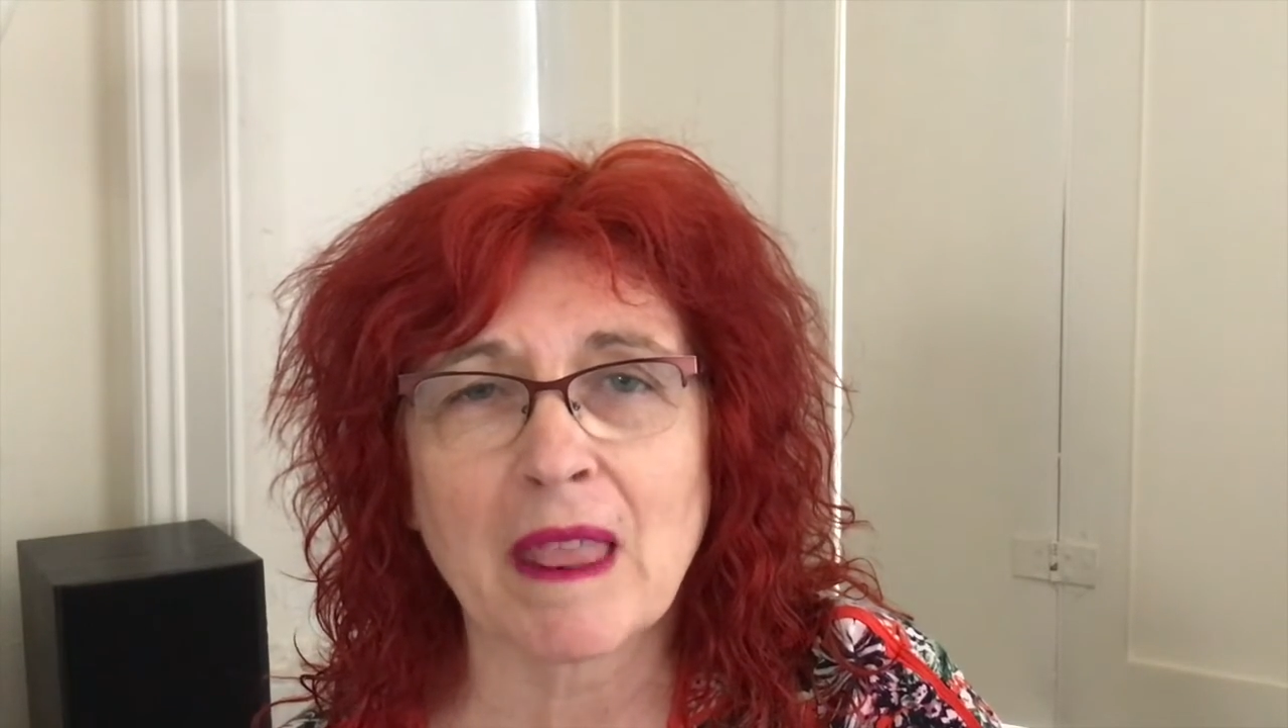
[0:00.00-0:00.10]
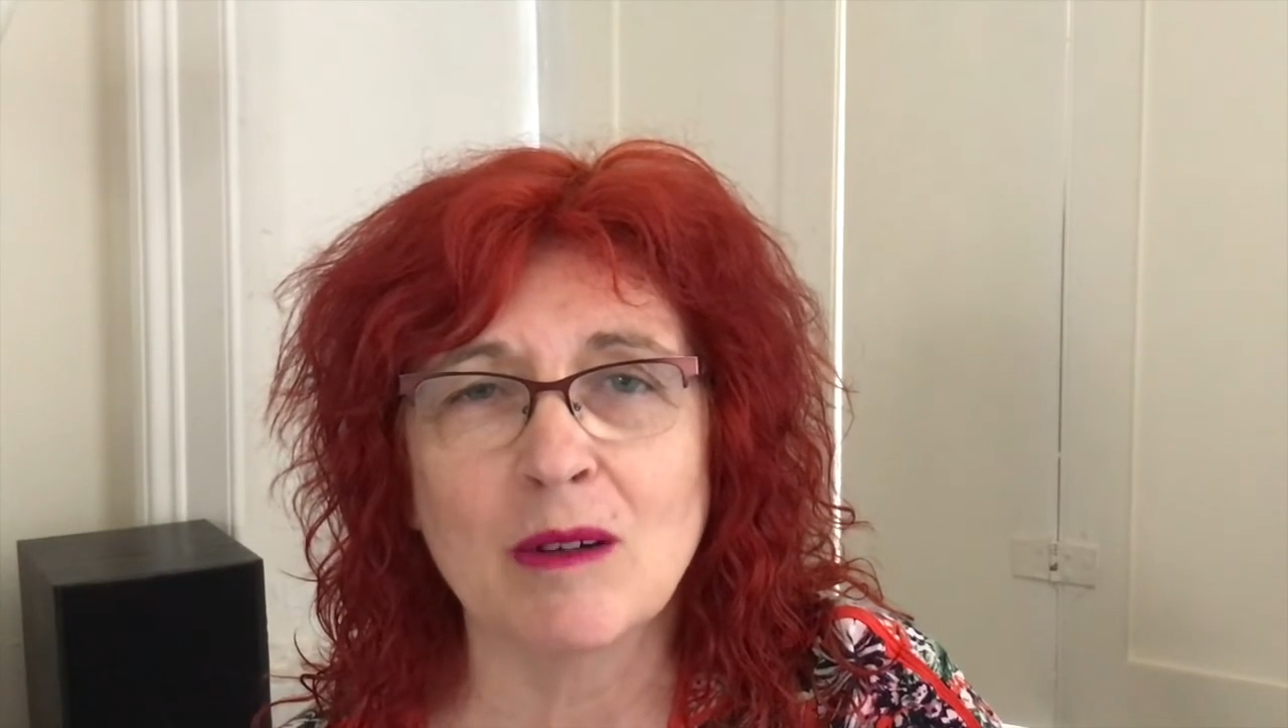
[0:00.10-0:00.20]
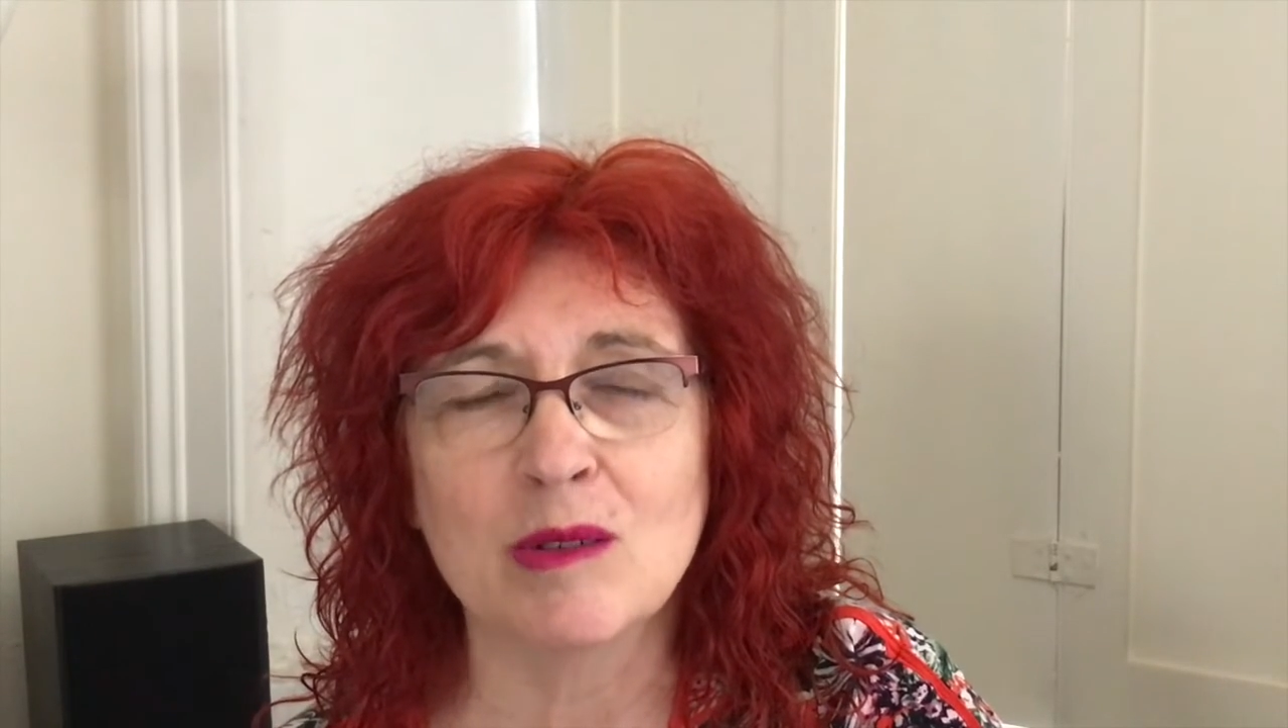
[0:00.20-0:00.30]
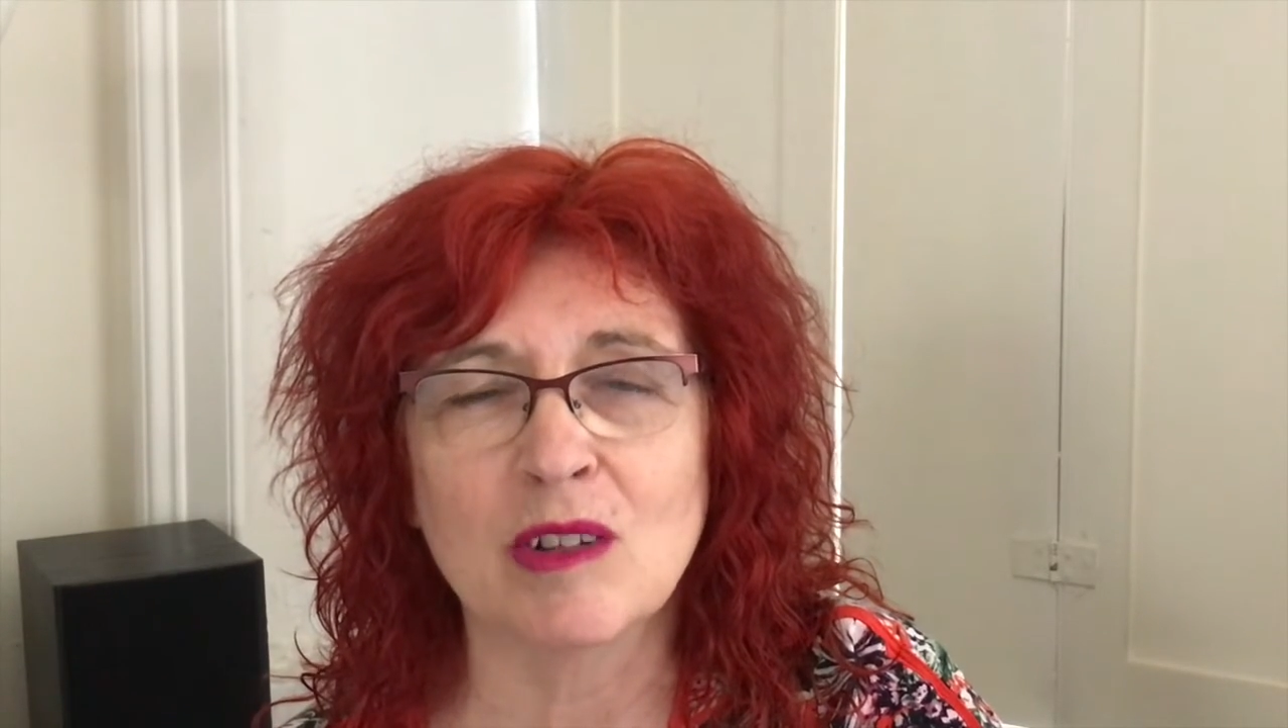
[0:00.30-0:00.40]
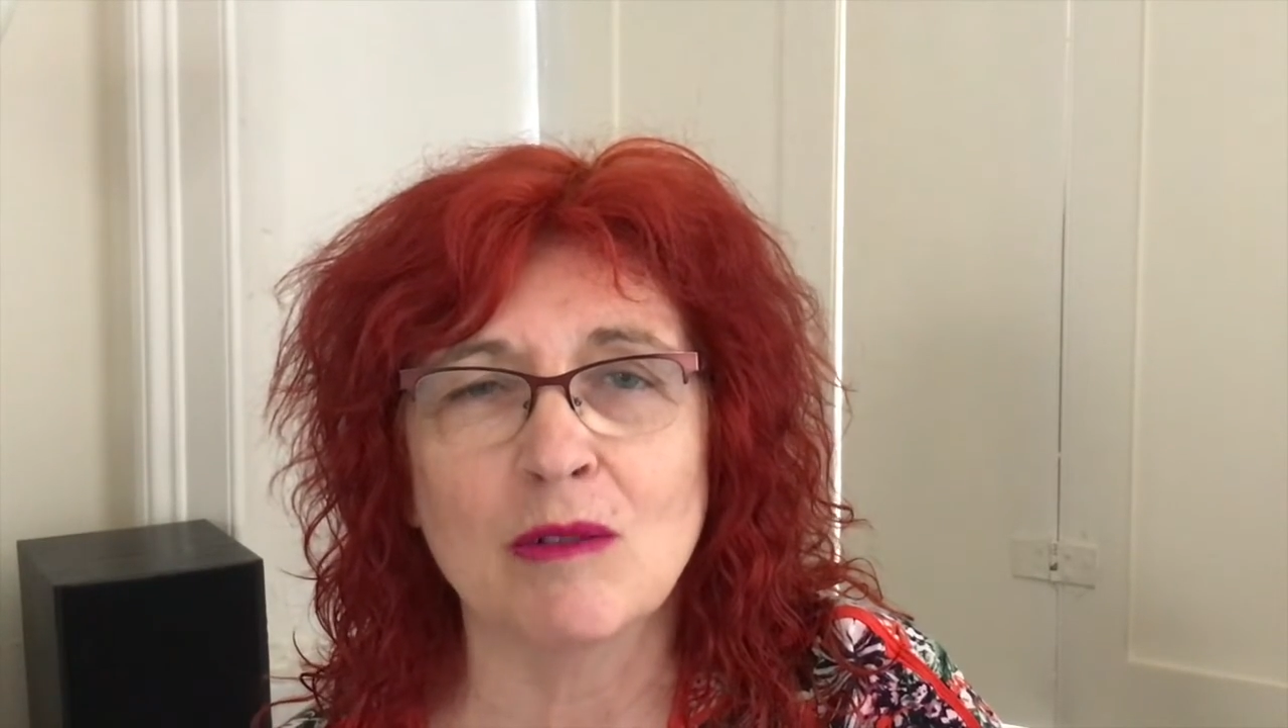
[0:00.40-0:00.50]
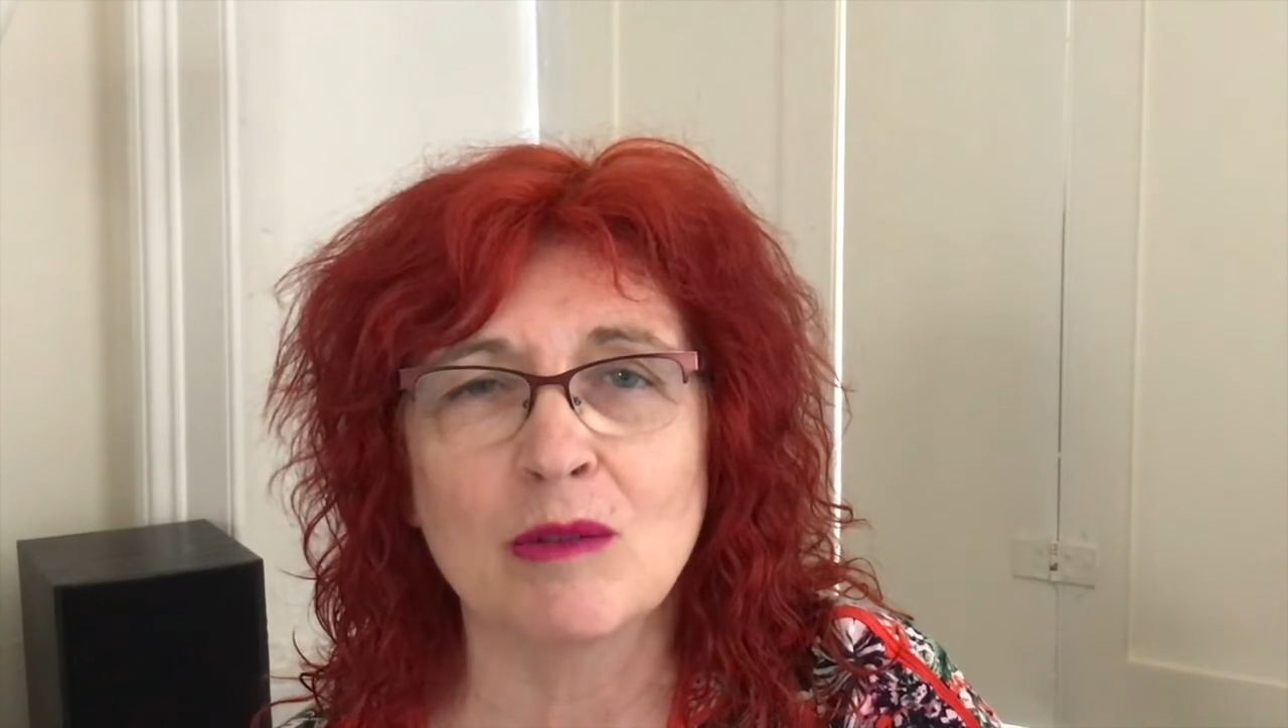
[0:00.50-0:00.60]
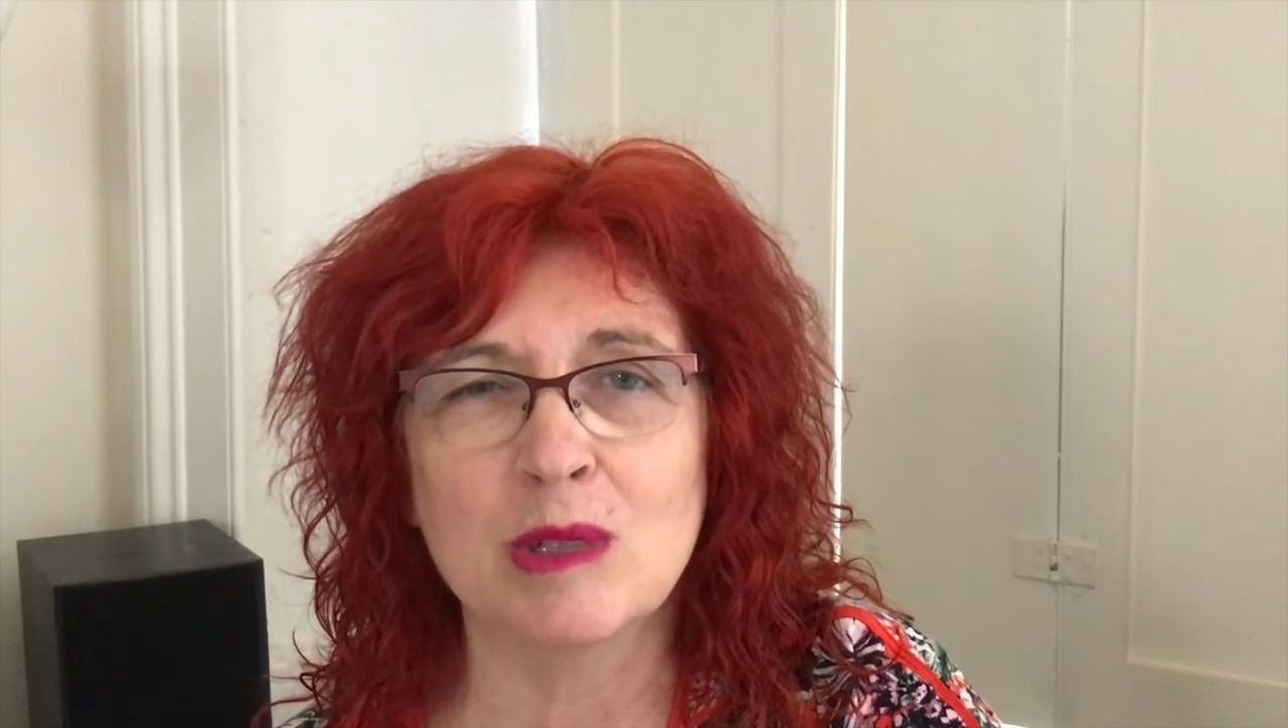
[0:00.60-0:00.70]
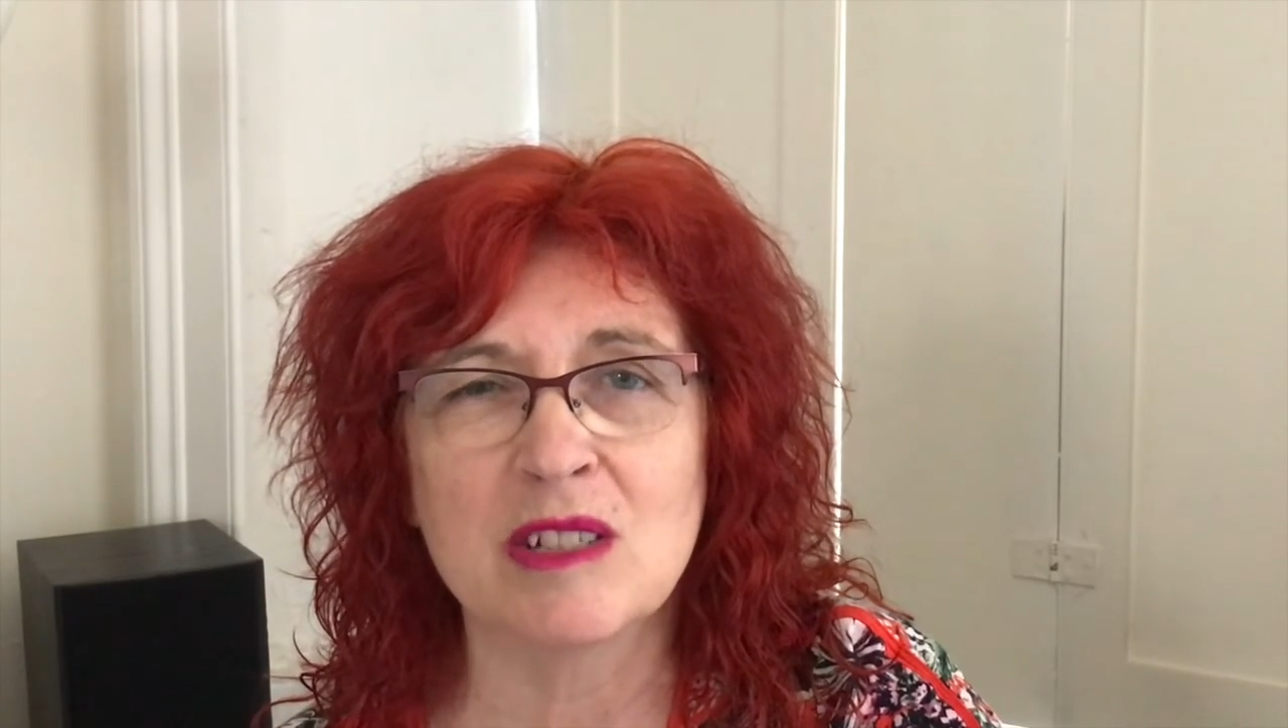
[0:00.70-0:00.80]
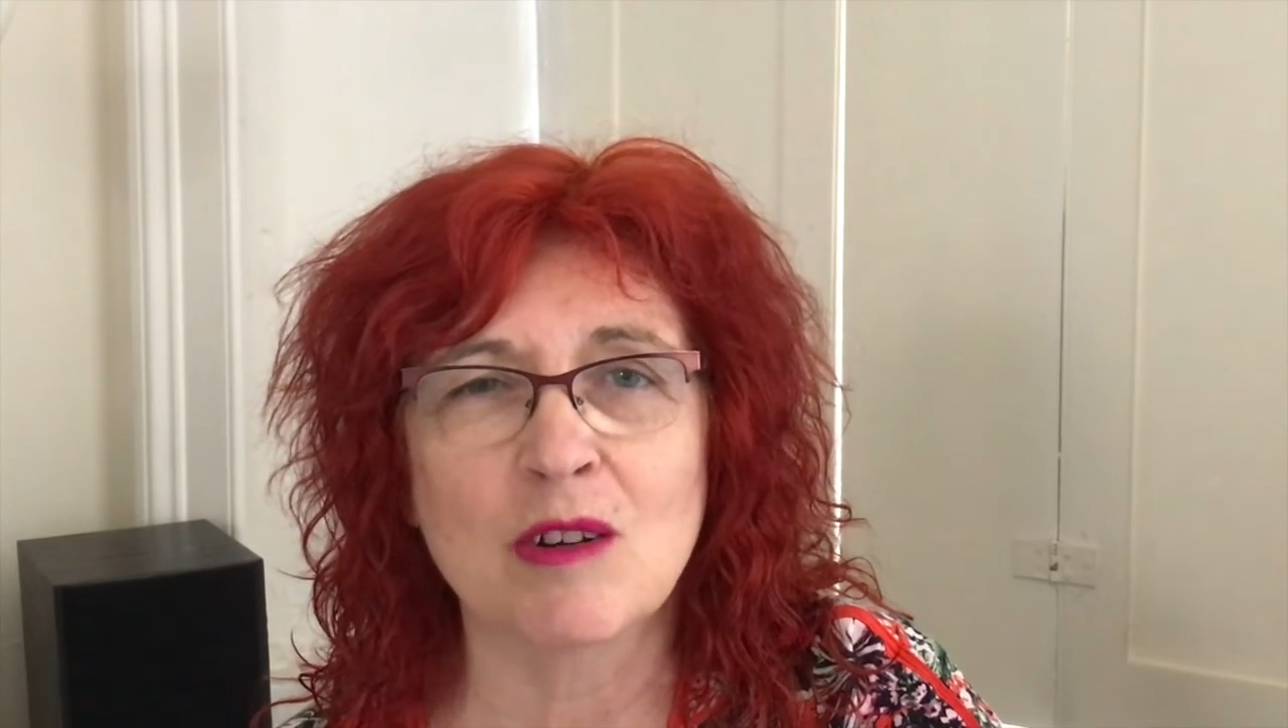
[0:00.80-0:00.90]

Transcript: was a